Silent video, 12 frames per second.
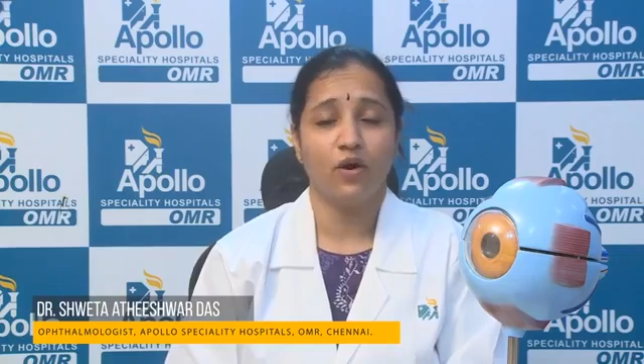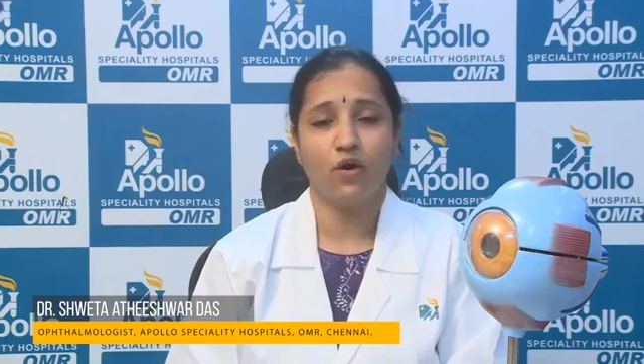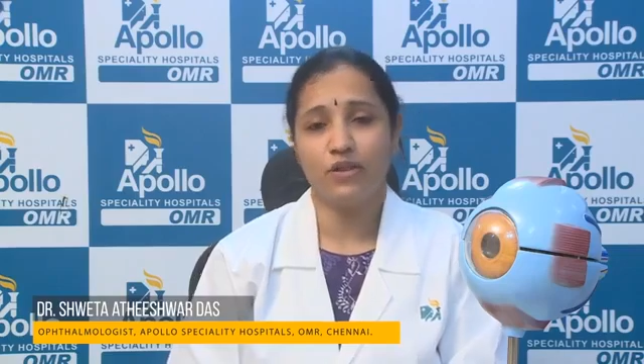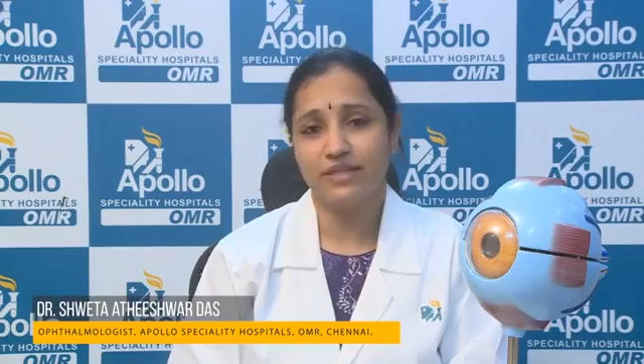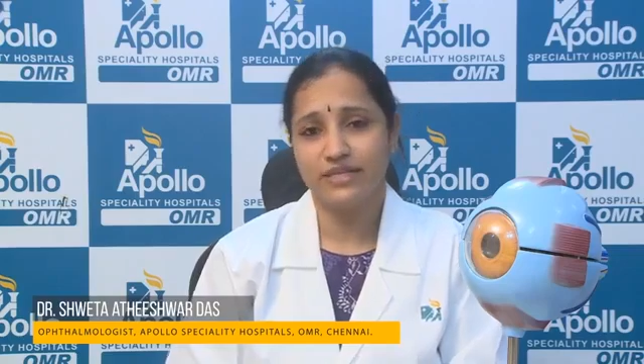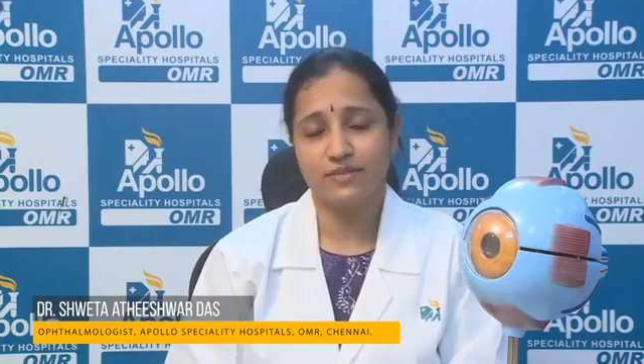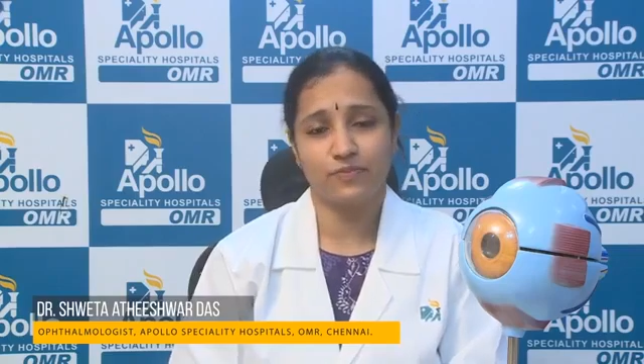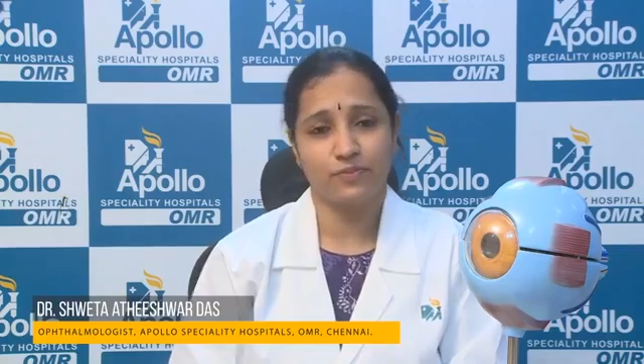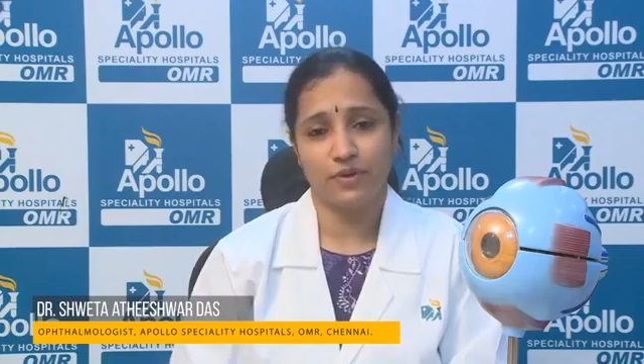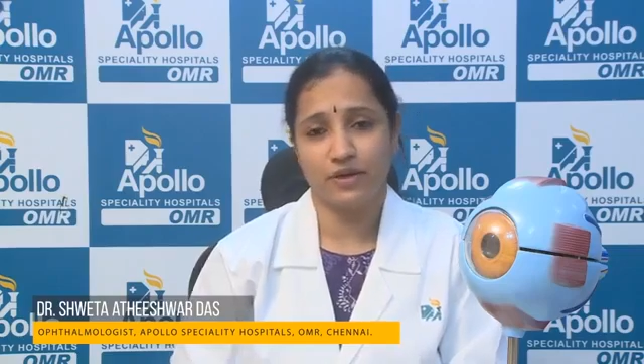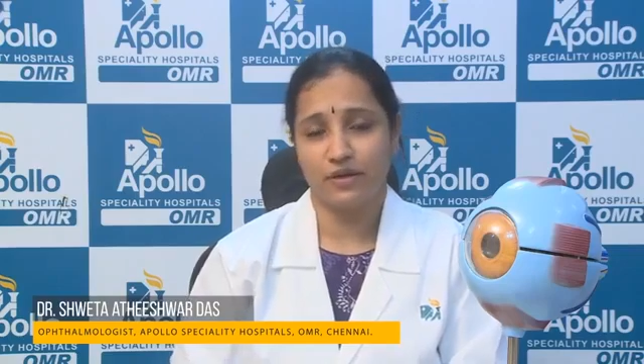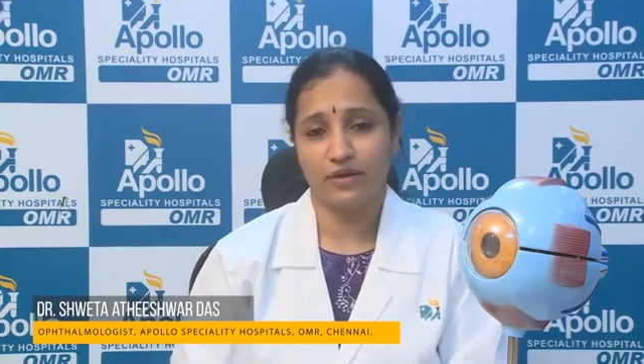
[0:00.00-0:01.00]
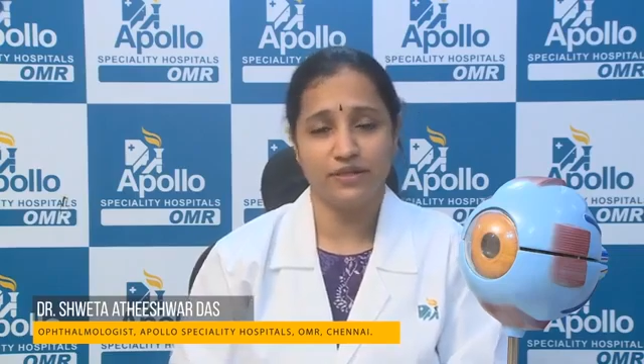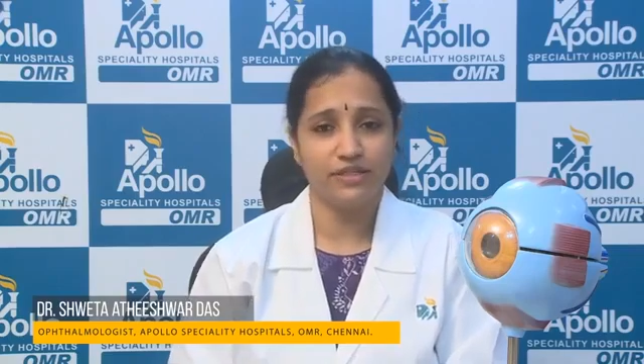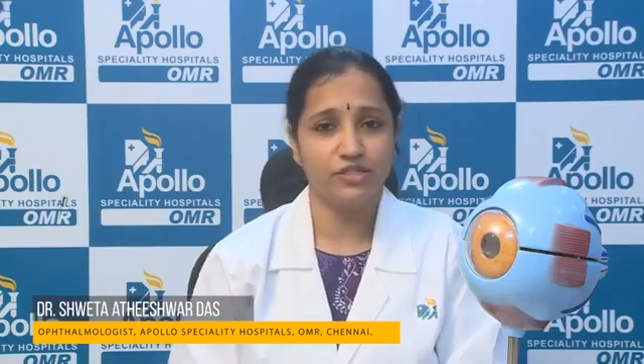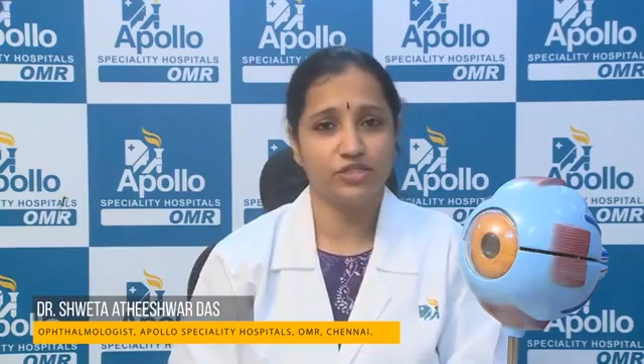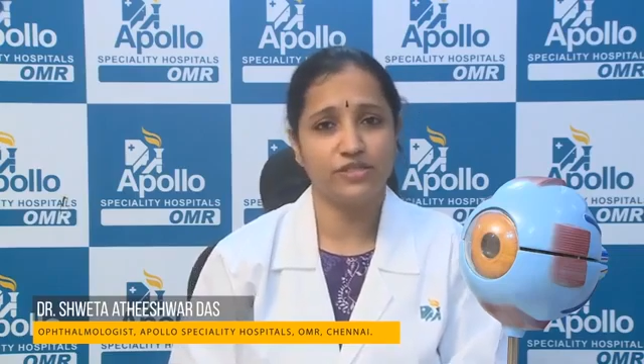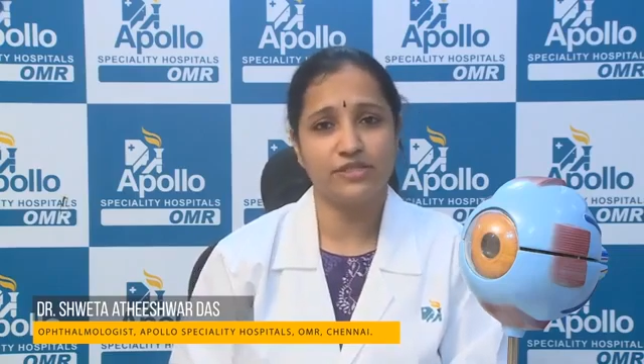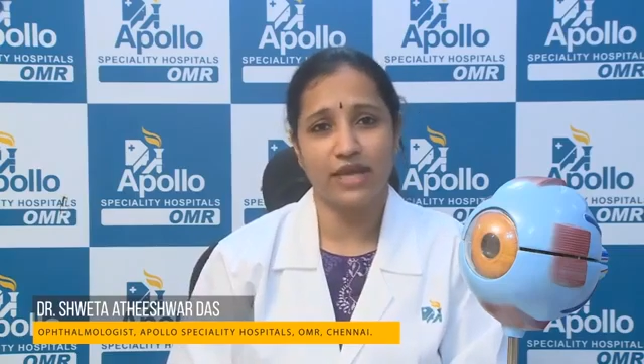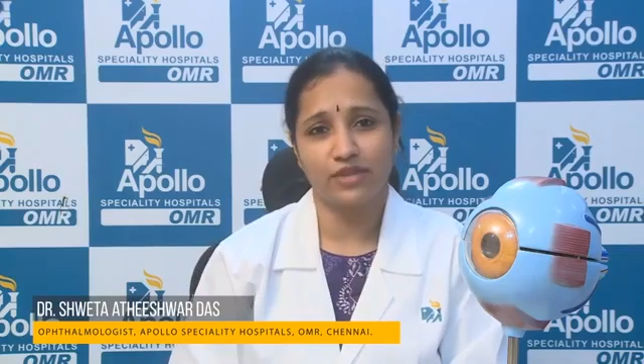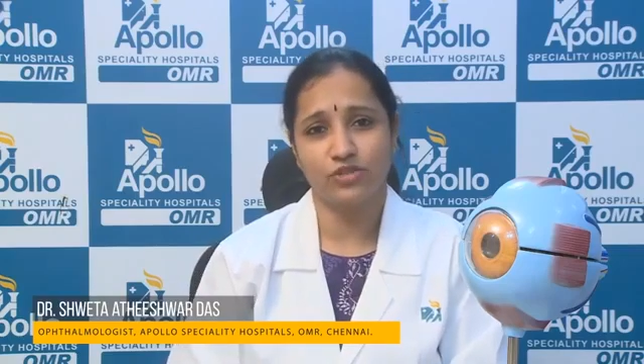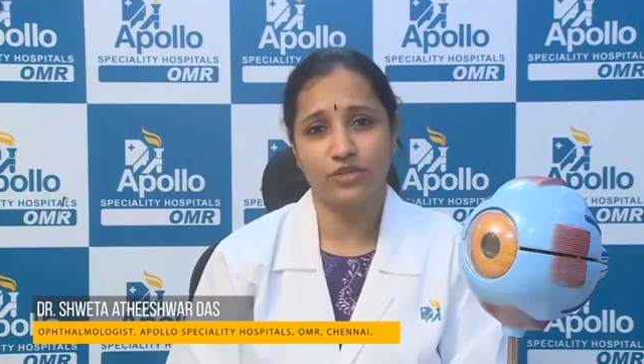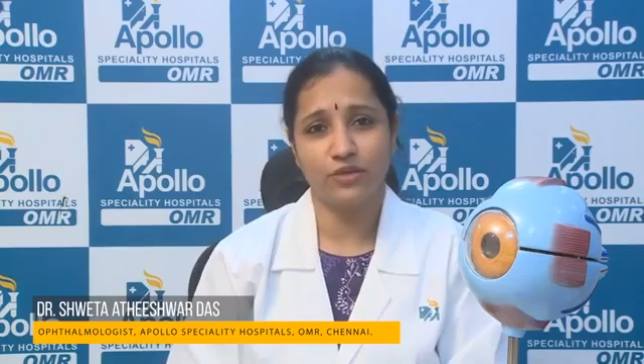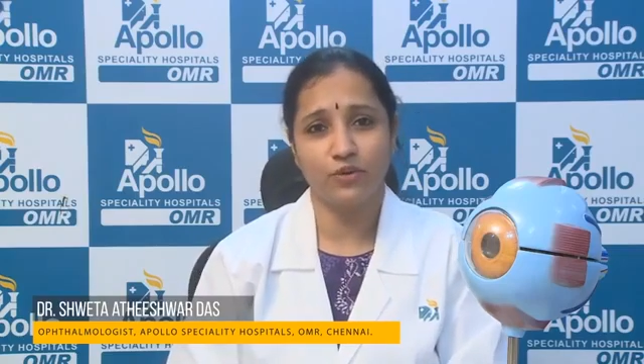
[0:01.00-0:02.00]
all these conditions
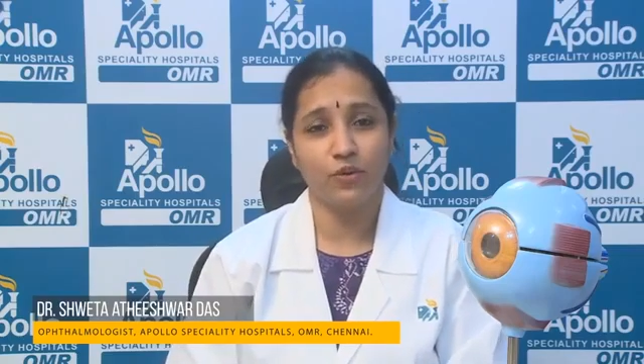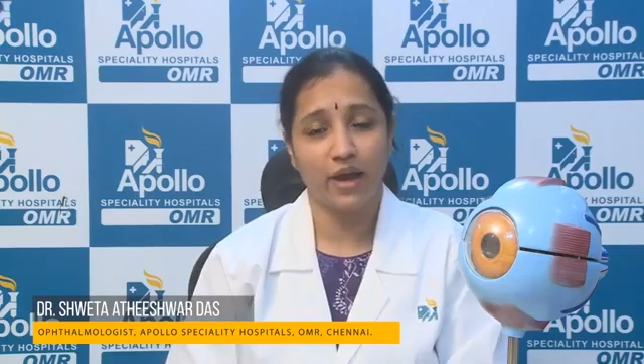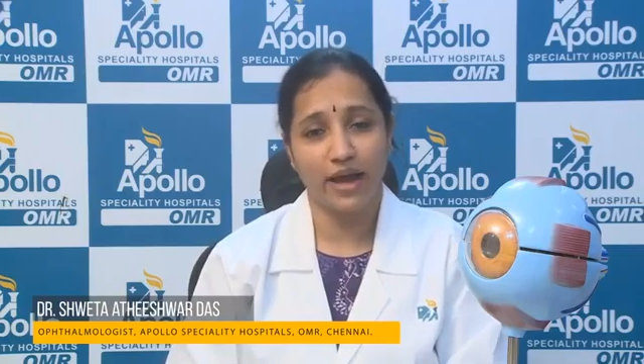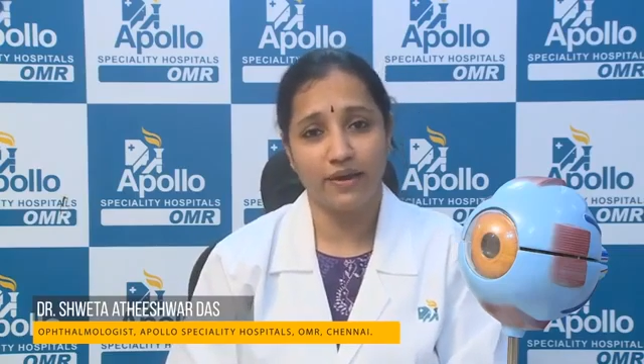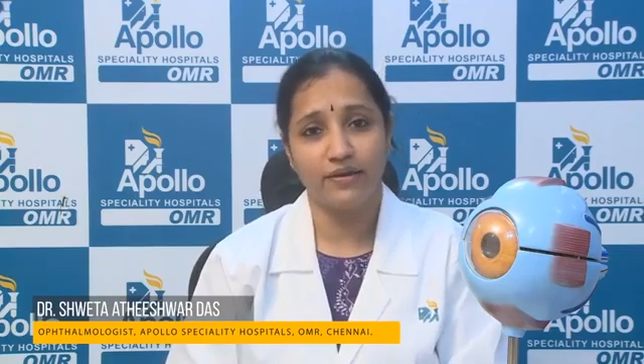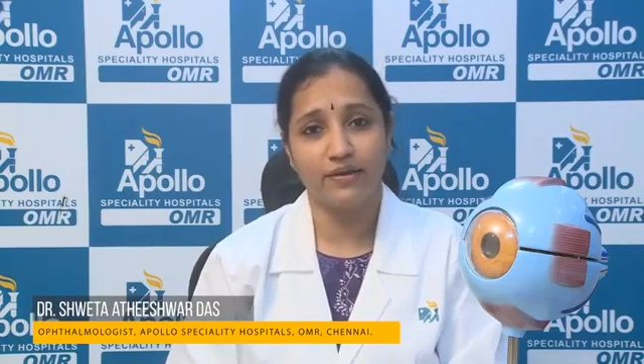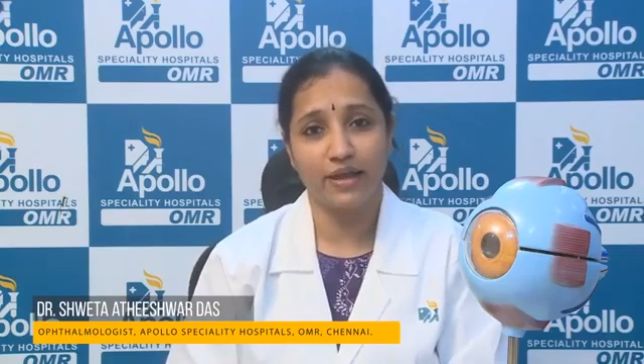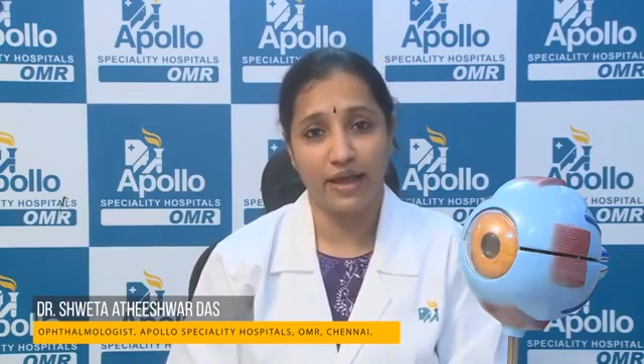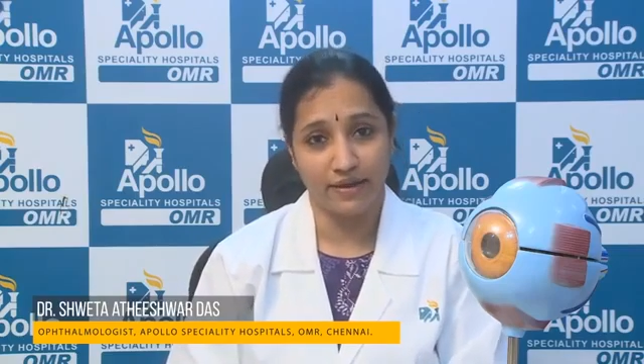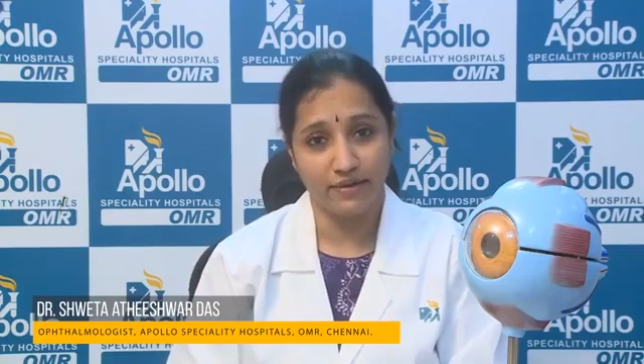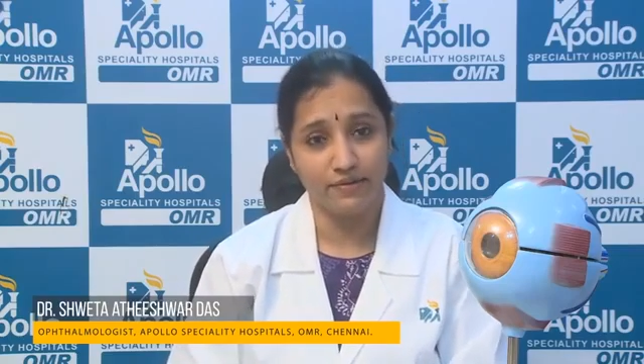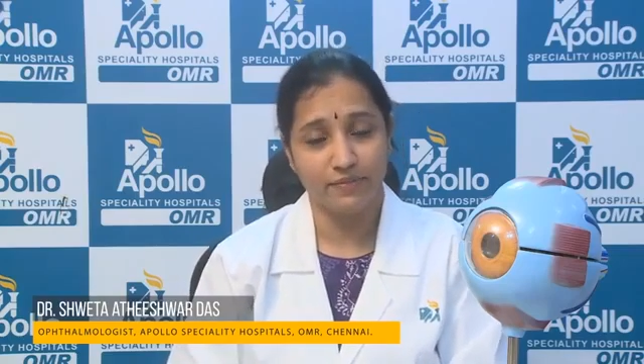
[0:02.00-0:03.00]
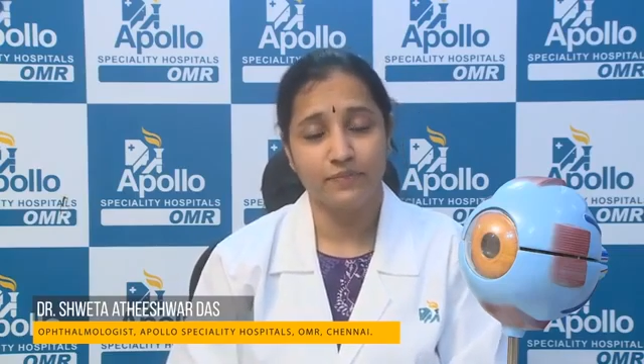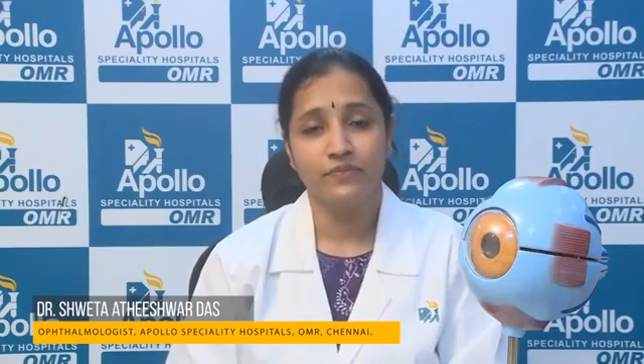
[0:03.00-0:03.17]
actually go hand in hand.